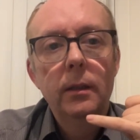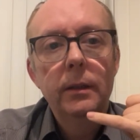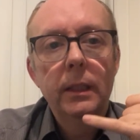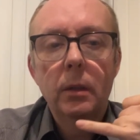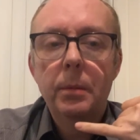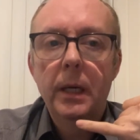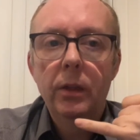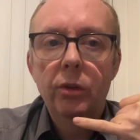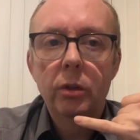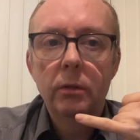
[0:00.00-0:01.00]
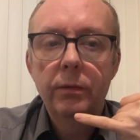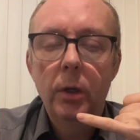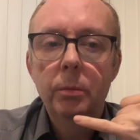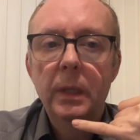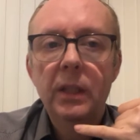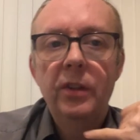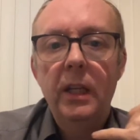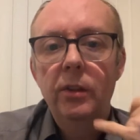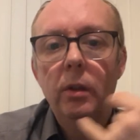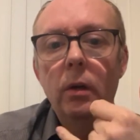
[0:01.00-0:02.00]
Now the person on the phone may
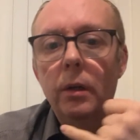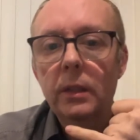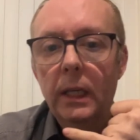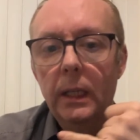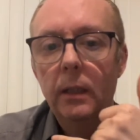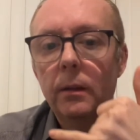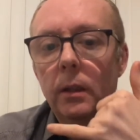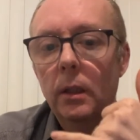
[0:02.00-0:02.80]
say to you, okay,